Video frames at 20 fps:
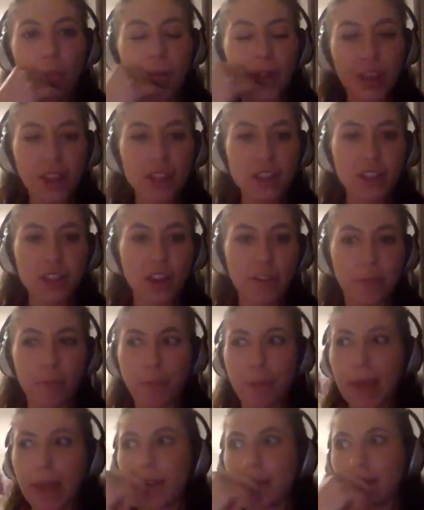because
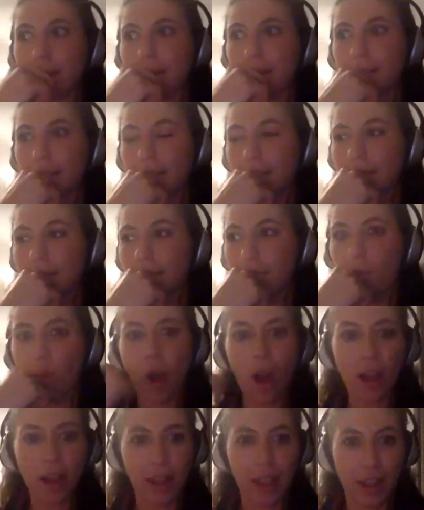I've been
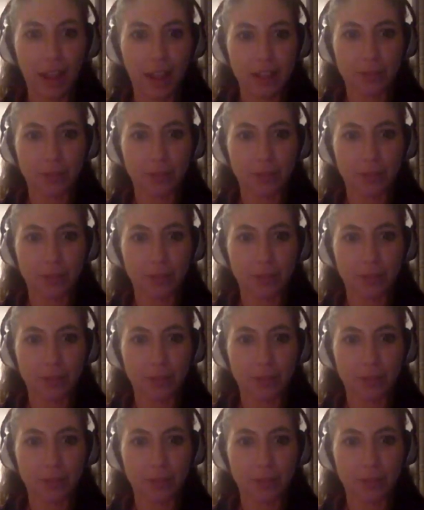working